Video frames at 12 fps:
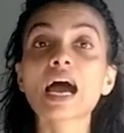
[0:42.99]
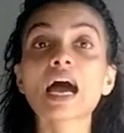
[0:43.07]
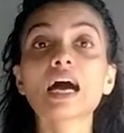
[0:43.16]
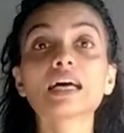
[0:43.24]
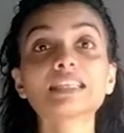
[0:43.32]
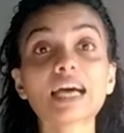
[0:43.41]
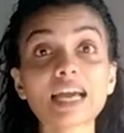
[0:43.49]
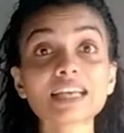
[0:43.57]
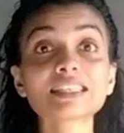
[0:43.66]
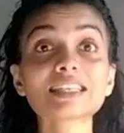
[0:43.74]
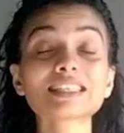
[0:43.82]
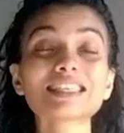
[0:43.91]

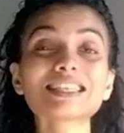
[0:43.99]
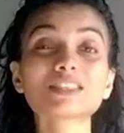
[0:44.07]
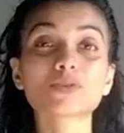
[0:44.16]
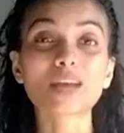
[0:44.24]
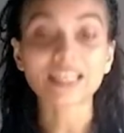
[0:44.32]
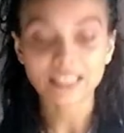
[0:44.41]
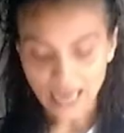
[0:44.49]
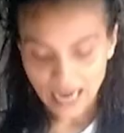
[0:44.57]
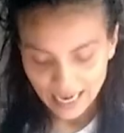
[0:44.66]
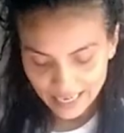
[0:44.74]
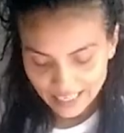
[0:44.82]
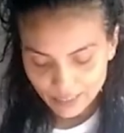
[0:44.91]
Diastasis
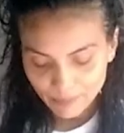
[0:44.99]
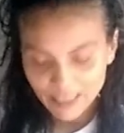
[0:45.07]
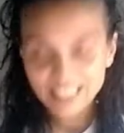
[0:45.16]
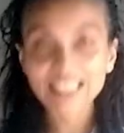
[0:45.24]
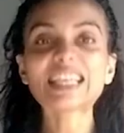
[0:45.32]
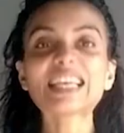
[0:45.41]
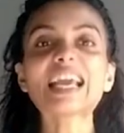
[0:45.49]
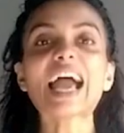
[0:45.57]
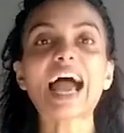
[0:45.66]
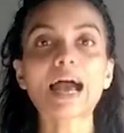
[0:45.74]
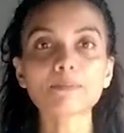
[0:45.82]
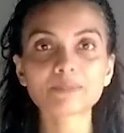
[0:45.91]
recti is basically
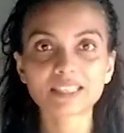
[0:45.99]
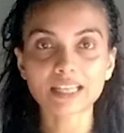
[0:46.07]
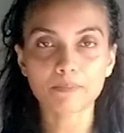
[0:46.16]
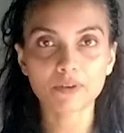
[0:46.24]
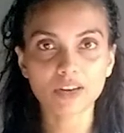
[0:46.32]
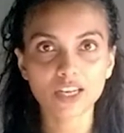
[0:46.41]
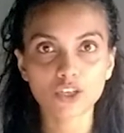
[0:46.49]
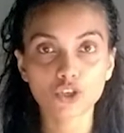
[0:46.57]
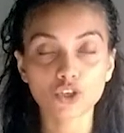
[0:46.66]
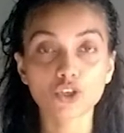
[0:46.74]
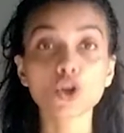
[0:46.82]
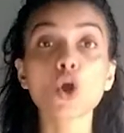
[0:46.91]
ab
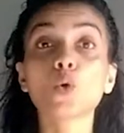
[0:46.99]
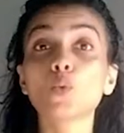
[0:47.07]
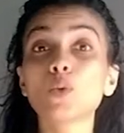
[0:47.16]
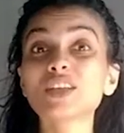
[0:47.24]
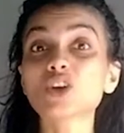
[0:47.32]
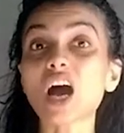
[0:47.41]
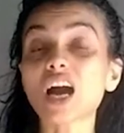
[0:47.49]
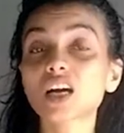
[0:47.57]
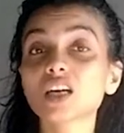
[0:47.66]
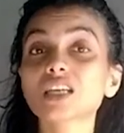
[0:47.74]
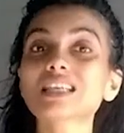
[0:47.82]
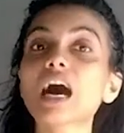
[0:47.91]
separation, which
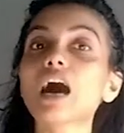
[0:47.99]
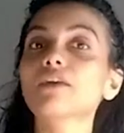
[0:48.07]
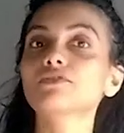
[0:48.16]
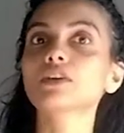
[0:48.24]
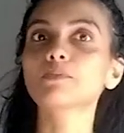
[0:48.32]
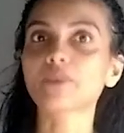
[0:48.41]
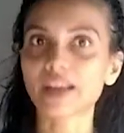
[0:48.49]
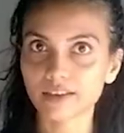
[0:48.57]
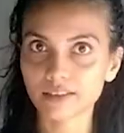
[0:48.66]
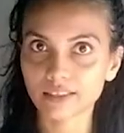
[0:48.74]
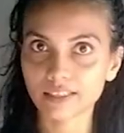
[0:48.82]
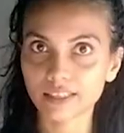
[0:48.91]
occurs after
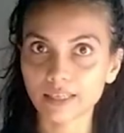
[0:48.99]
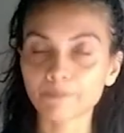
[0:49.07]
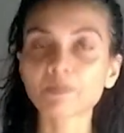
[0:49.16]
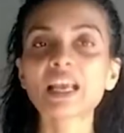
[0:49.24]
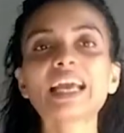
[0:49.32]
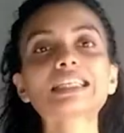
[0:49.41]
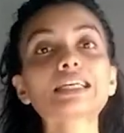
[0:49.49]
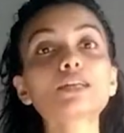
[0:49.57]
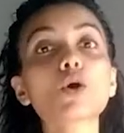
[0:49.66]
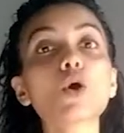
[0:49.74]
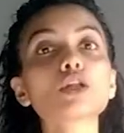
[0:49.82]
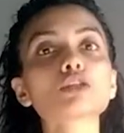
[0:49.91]
pregnancy. It can
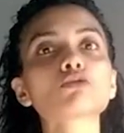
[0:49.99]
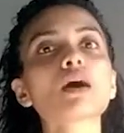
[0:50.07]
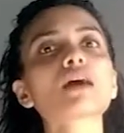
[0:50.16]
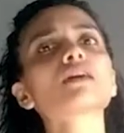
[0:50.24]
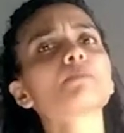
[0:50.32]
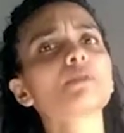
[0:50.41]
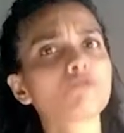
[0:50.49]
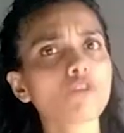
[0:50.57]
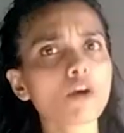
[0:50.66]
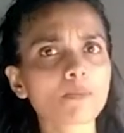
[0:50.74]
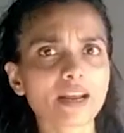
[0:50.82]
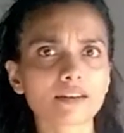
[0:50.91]
also occur
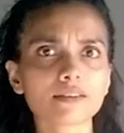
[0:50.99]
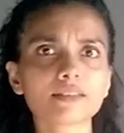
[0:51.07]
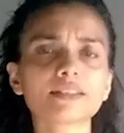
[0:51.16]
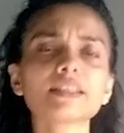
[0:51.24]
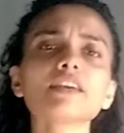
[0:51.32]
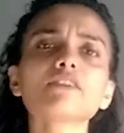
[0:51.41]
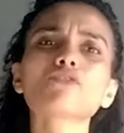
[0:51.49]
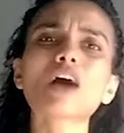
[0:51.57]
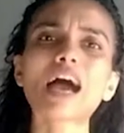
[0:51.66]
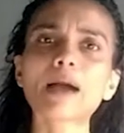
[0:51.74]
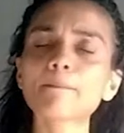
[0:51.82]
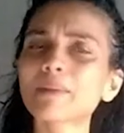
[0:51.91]
before pregnancy if your
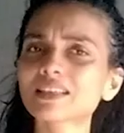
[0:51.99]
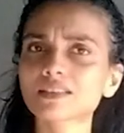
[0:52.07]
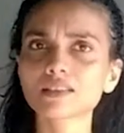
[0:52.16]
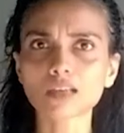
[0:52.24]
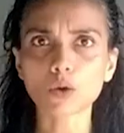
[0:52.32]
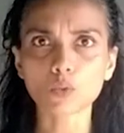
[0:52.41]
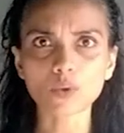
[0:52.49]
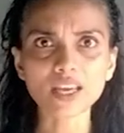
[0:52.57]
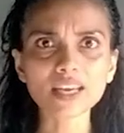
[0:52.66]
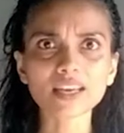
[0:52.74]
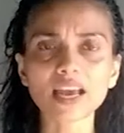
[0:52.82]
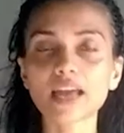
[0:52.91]
ab muscles are
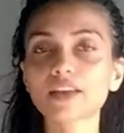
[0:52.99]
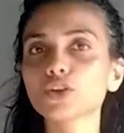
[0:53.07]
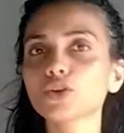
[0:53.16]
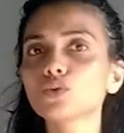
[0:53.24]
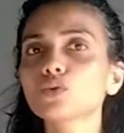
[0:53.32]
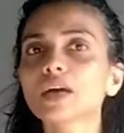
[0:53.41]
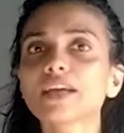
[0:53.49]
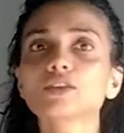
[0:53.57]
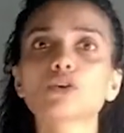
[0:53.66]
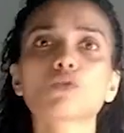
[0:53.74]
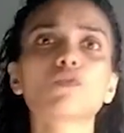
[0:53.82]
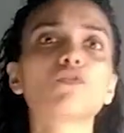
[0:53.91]
weak and you
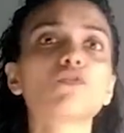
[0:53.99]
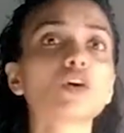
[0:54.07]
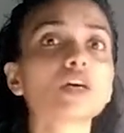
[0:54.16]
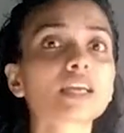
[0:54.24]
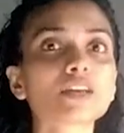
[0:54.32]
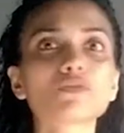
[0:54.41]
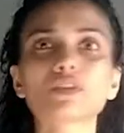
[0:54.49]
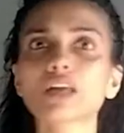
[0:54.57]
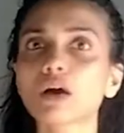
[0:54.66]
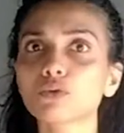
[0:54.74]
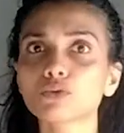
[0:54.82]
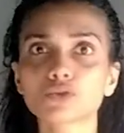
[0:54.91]
kind of work it
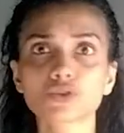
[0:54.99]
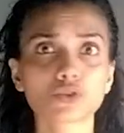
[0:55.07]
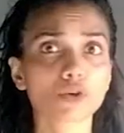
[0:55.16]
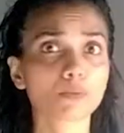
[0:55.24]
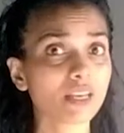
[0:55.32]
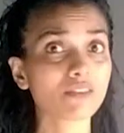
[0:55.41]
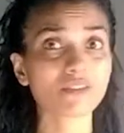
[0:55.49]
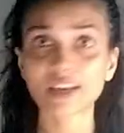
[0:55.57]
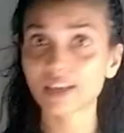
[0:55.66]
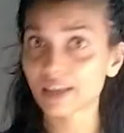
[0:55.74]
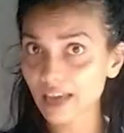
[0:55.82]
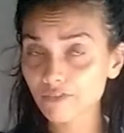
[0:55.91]
without being
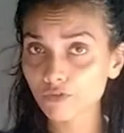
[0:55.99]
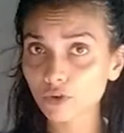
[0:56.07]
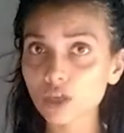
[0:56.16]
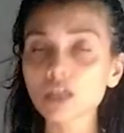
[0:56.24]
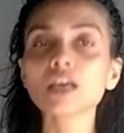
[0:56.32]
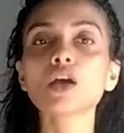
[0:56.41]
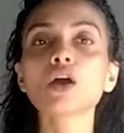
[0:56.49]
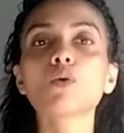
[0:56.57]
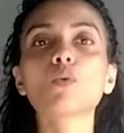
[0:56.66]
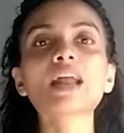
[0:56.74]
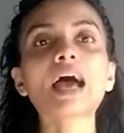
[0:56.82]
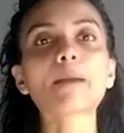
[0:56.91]
very careful.
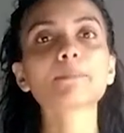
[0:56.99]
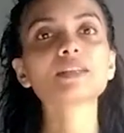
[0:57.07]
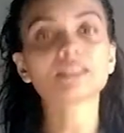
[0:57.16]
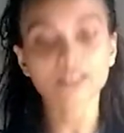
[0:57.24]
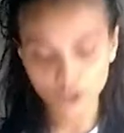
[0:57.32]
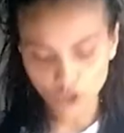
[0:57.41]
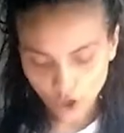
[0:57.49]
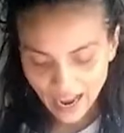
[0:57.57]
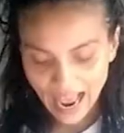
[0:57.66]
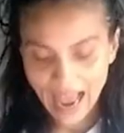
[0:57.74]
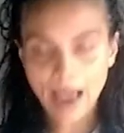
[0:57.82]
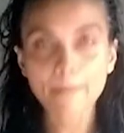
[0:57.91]
What happens is your
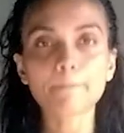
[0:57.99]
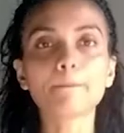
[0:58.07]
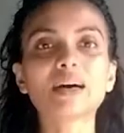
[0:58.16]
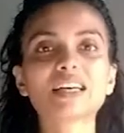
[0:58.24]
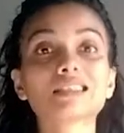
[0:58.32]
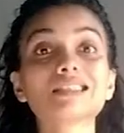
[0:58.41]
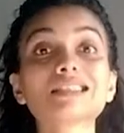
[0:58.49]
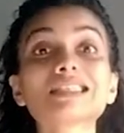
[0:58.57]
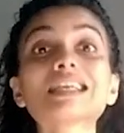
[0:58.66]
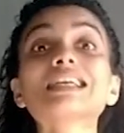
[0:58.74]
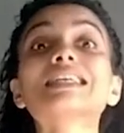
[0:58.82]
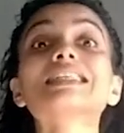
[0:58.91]
ab muscles
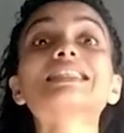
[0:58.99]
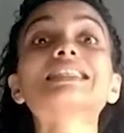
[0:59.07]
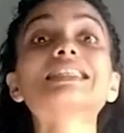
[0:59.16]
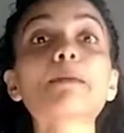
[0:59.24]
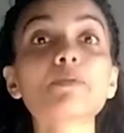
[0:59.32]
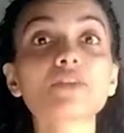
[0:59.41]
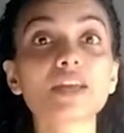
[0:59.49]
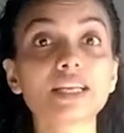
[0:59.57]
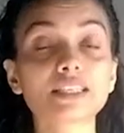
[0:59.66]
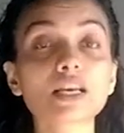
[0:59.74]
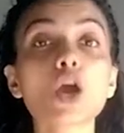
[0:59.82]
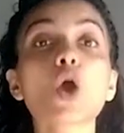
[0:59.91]

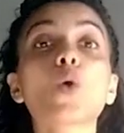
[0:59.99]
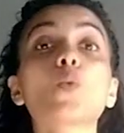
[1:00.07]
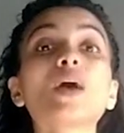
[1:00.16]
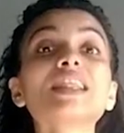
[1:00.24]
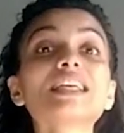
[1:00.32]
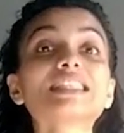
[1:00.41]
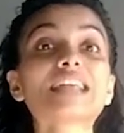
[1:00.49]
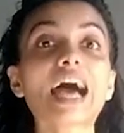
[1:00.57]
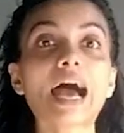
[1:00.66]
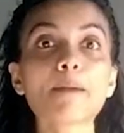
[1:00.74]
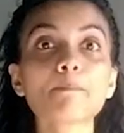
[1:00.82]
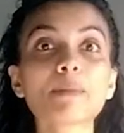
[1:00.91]
separate. When these
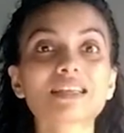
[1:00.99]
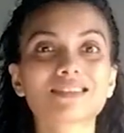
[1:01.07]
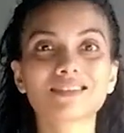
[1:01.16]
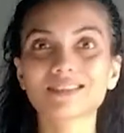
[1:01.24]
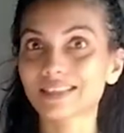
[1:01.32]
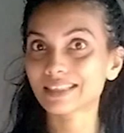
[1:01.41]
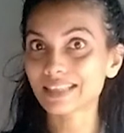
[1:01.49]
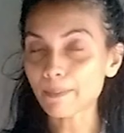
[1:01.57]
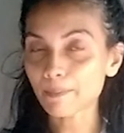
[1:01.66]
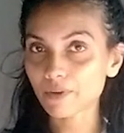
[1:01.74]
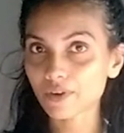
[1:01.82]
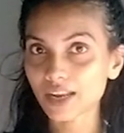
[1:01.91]
ab muscles
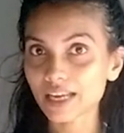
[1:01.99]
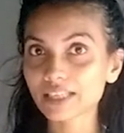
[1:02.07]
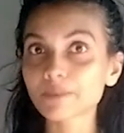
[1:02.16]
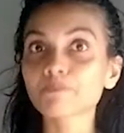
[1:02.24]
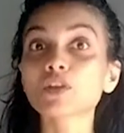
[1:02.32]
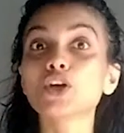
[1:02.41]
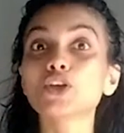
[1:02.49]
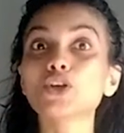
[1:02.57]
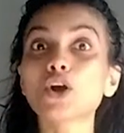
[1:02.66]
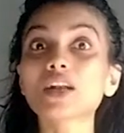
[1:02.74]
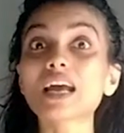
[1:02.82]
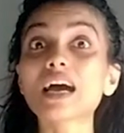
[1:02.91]
separate,
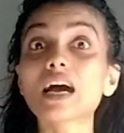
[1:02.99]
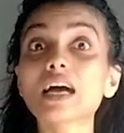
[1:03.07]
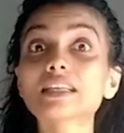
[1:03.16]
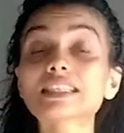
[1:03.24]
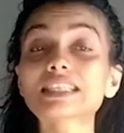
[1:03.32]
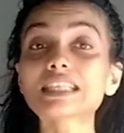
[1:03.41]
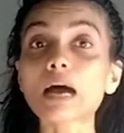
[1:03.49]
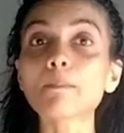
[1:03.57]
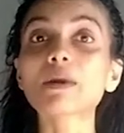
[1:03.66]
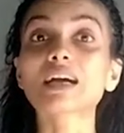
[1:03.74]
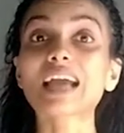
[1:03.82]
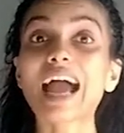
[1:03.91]
your
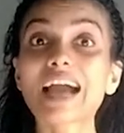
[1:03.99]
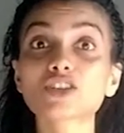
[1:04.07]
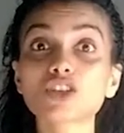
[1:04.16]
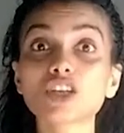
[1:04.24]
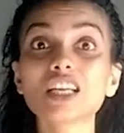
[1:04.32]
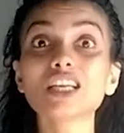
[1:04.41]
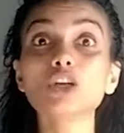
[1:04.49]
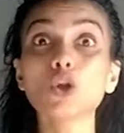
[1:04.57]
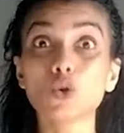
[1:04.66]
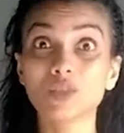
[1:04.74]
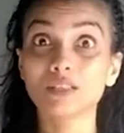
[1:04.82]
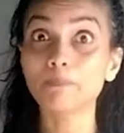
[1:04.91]
stomach actually
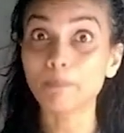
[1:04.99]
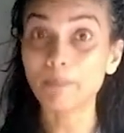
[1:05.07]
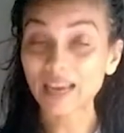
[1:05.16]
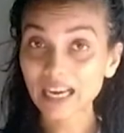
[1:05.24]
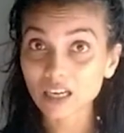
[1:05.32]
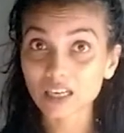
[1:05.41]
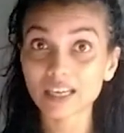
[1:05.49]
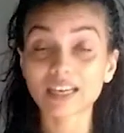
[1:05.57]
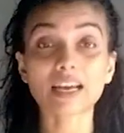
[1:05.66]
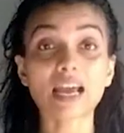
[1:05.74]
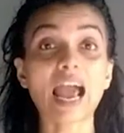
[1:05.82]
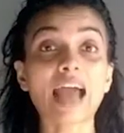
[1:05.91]
looks bigger,
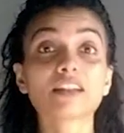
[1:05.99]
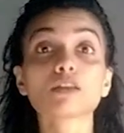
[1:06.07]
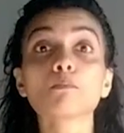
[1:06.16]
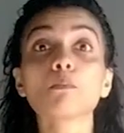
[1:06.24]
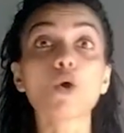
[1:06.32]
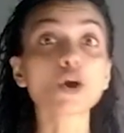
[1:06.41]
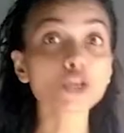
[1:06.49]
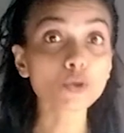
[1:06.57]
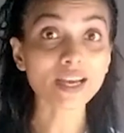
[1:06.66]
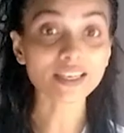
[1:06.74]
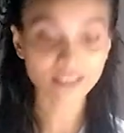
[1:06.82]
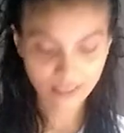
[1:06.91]
and the more you
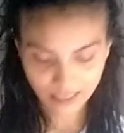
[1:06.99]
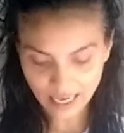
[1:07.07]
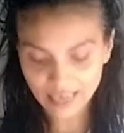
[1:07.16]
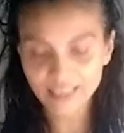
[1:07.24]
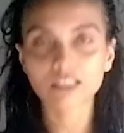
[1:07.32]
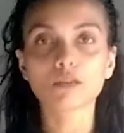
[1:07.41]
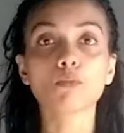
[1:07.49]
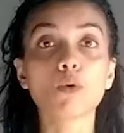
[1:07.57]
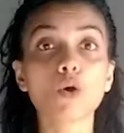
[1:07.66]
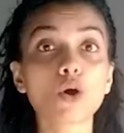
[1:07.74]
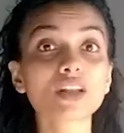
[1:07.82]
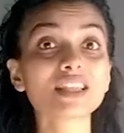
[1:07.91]
exercise, the
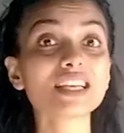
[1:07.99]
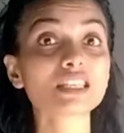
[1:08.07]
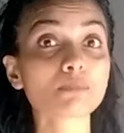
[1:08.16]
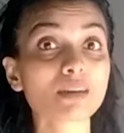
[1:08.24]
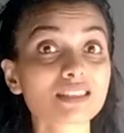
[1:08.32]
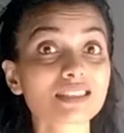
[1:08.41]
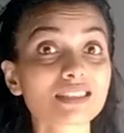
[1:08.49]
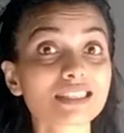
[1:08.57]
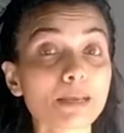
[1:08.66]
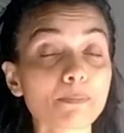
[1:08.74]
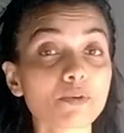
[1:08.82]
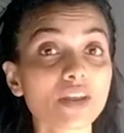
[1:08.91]
more these muscles
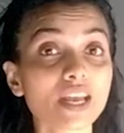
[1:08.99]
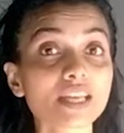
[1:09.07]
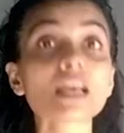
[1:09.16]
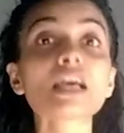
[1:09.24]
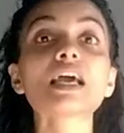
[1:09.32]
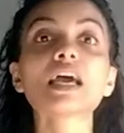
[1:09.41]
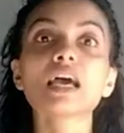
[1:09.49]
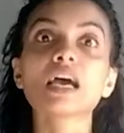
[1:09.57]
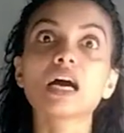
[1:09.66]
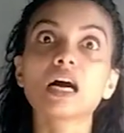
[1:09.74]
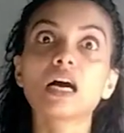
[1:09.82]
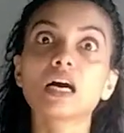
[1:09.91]
separate,
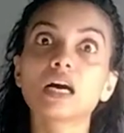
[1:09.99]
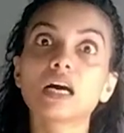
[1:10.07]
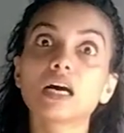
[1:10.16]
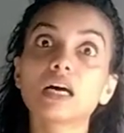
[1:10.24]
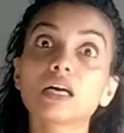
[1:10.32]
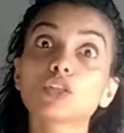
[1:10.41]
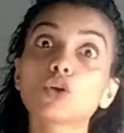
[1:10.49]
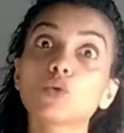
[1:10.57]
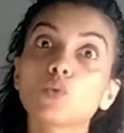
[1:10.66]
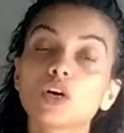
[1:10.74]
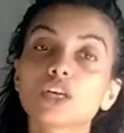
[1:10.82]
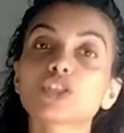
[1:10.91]
the
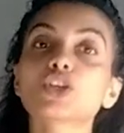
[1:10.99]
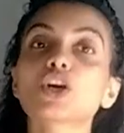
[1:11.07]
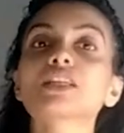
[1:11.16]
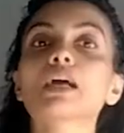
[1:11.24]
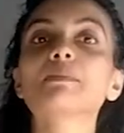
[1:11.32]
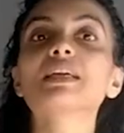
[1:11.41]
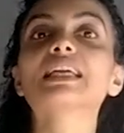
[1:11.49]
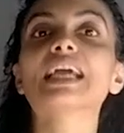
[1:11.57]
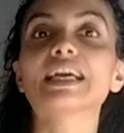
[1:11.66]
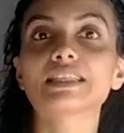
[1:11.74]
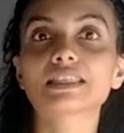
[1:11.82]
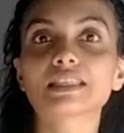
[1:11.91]
worse your tummy
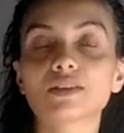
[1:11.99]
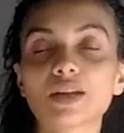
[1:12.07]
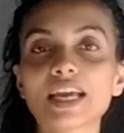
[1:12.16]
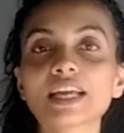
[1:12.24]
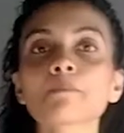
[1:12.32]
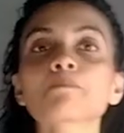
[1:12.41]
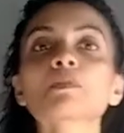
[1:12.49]
gets, right?